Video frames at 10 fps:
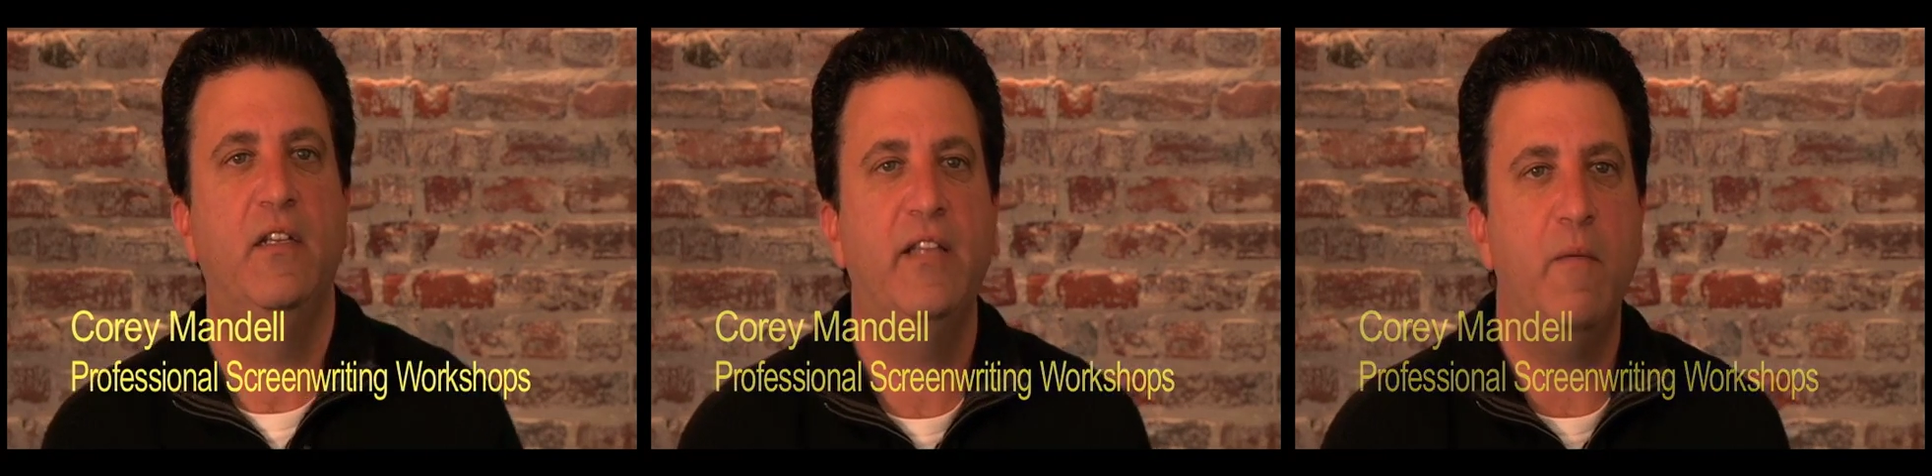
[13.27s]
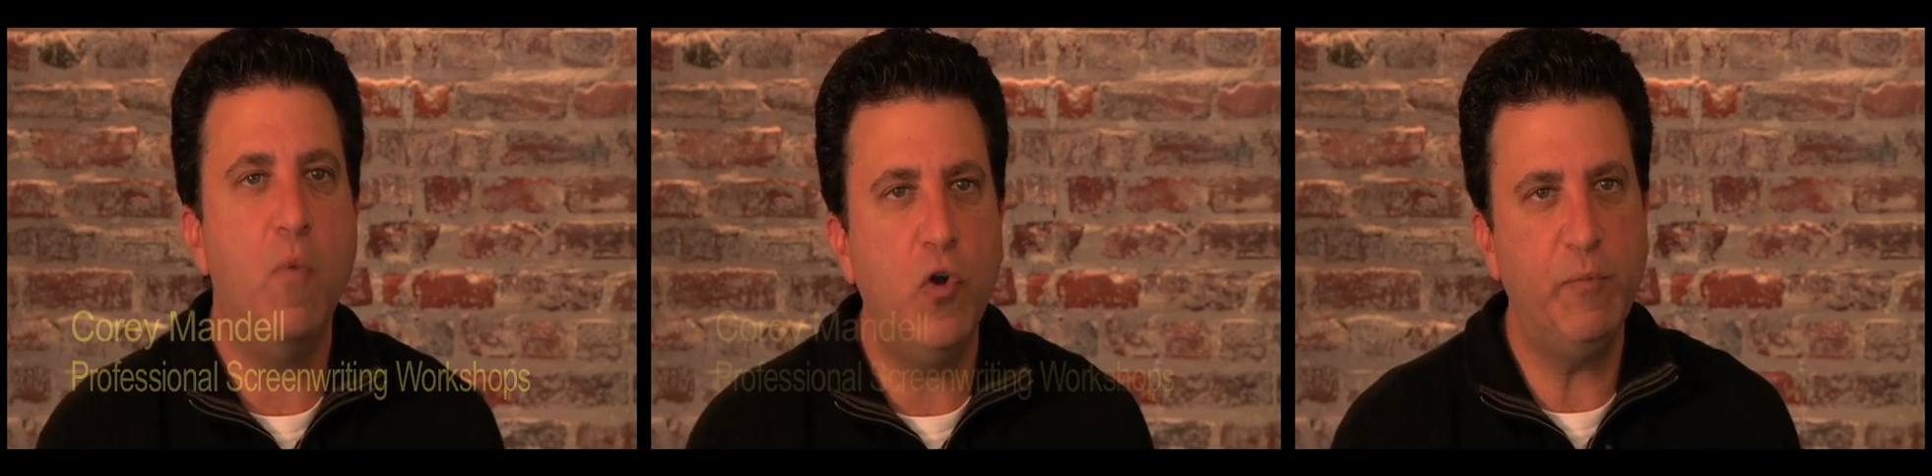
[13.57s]

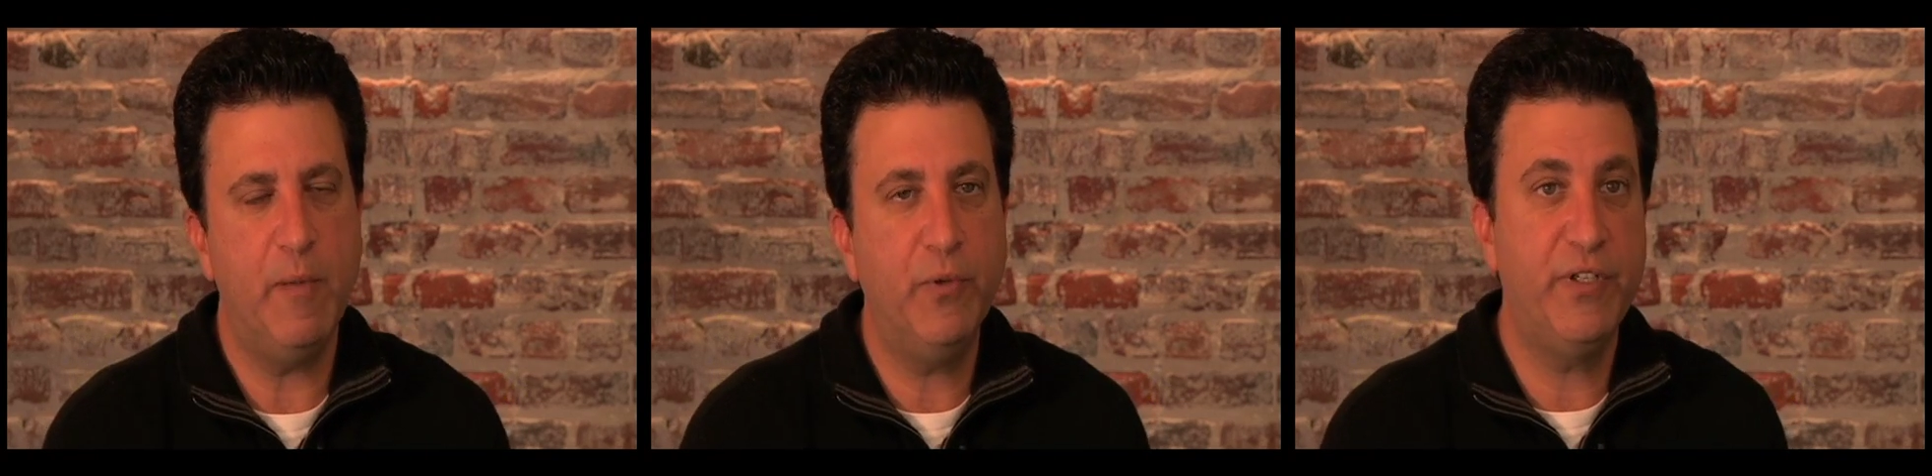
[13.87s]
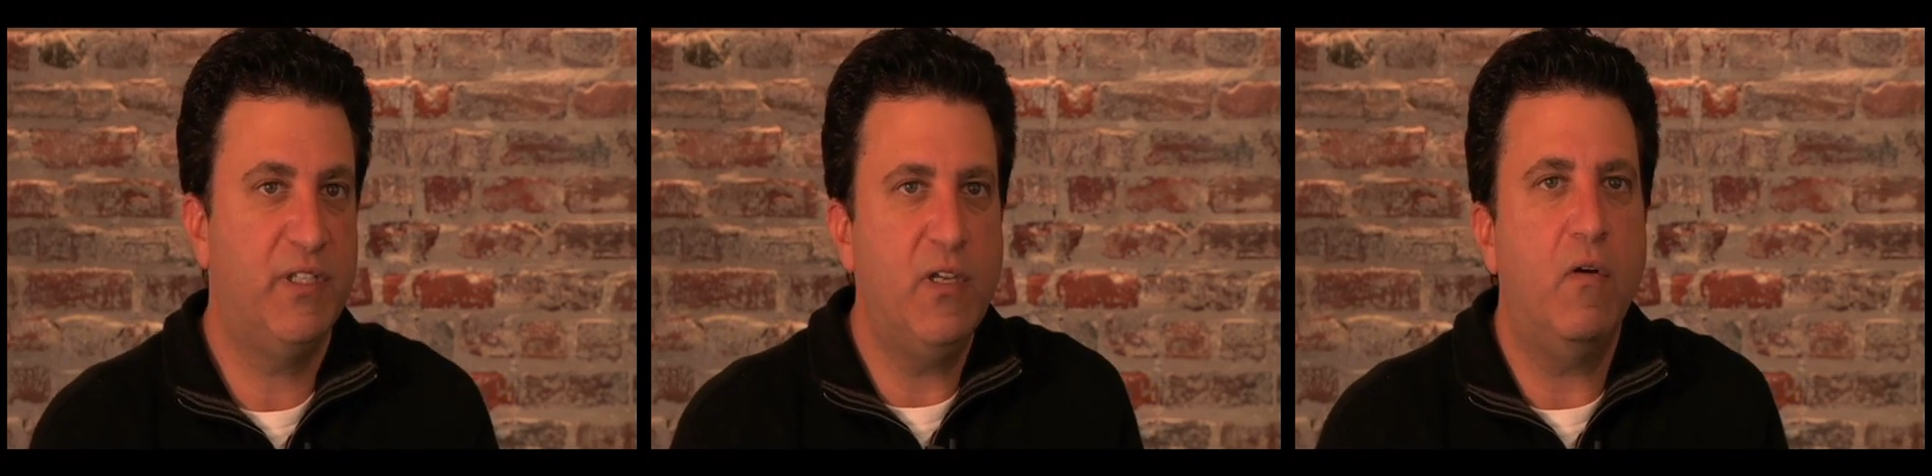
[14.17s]
that most people
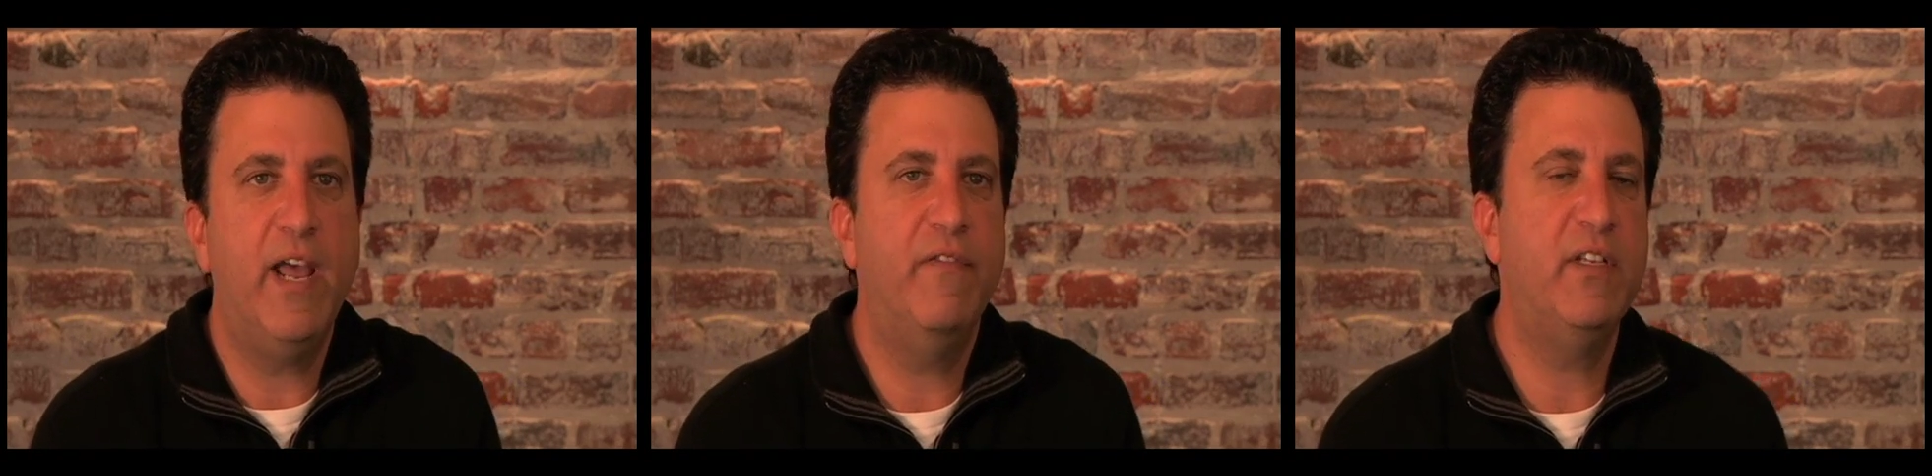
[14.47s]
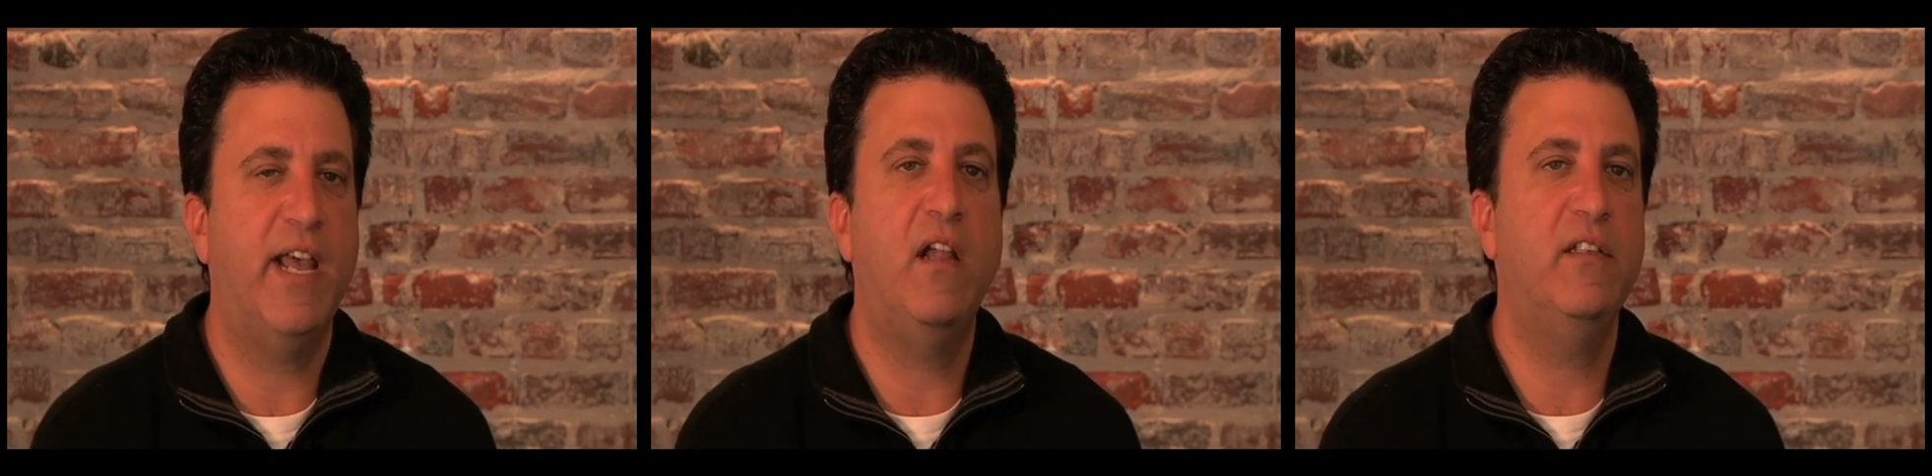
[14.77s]
just don't have the
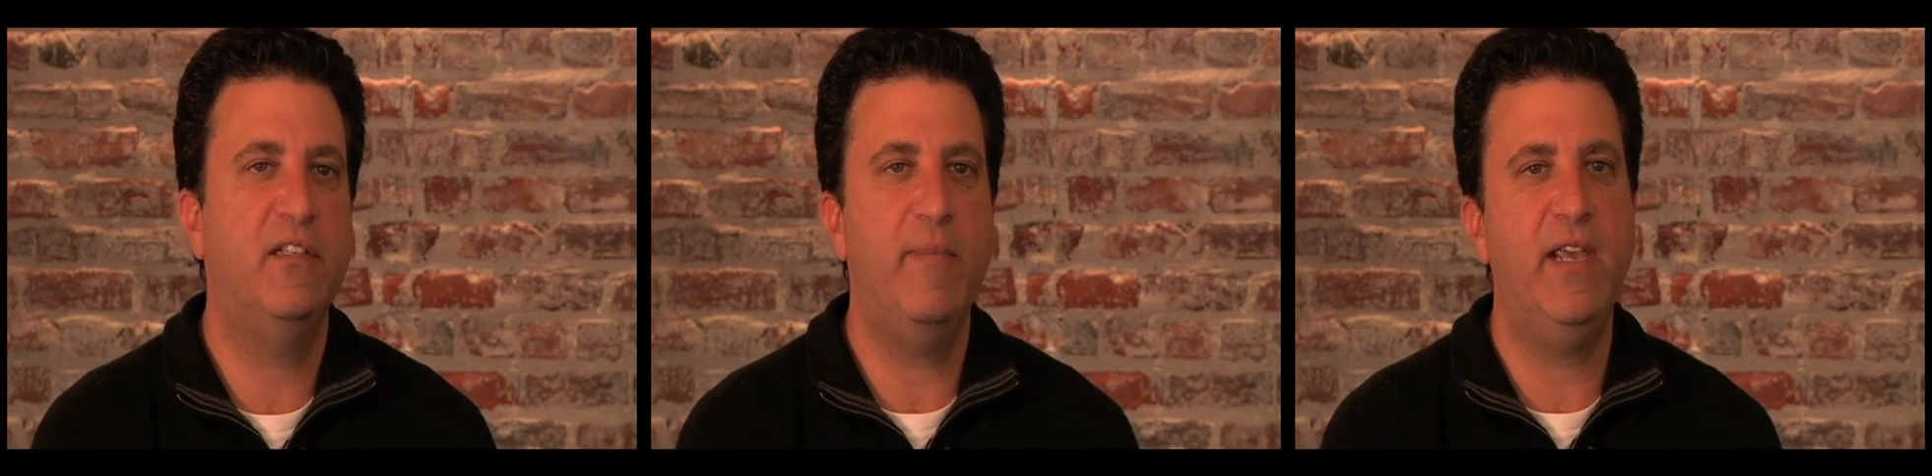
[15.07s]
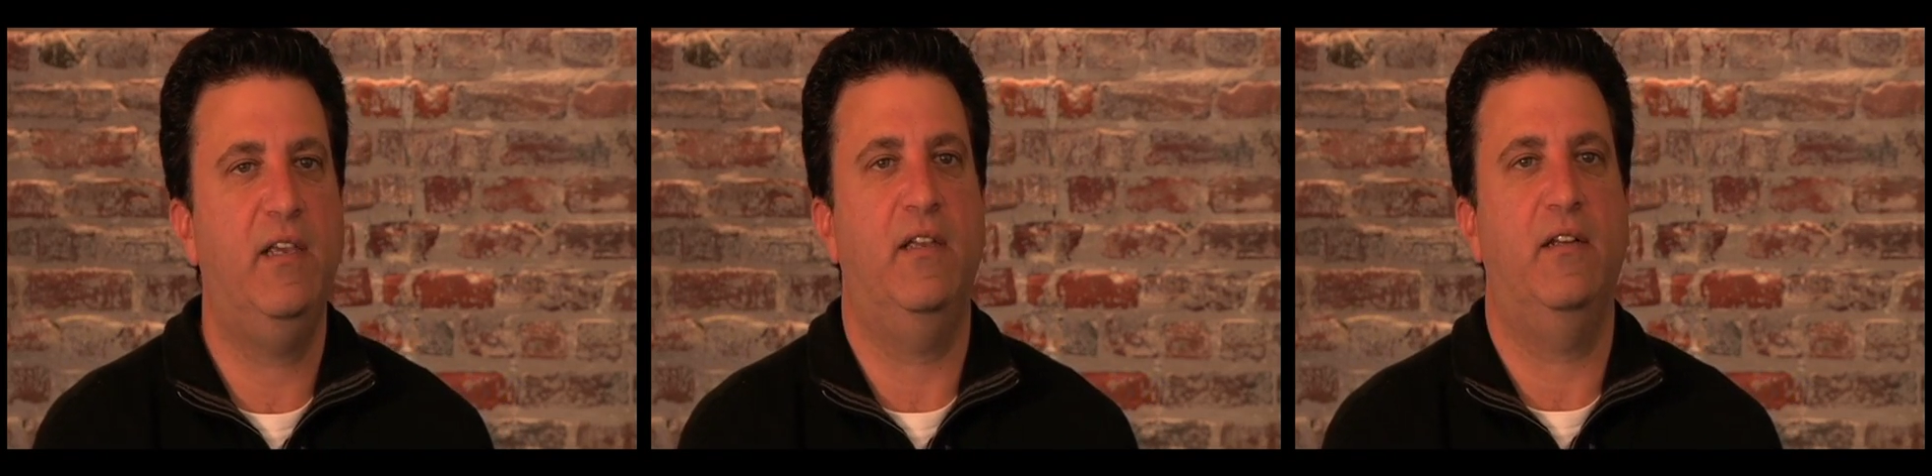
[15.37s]
talent to
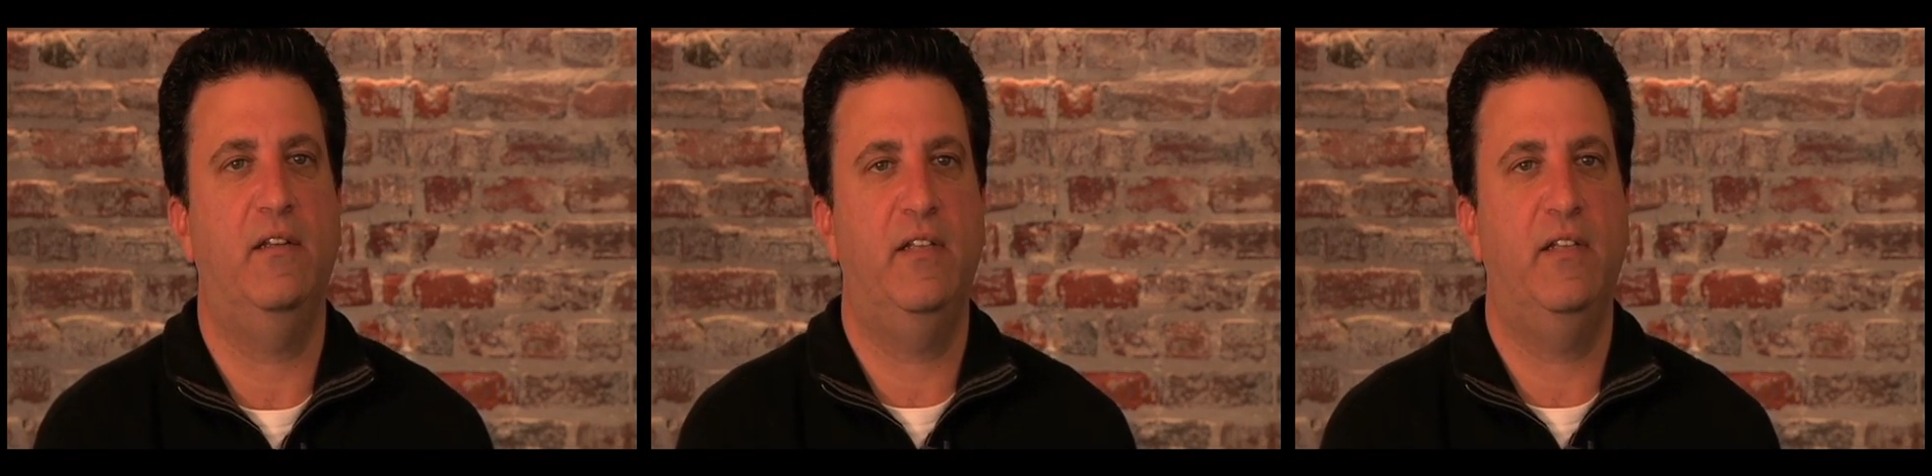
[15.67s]
make it.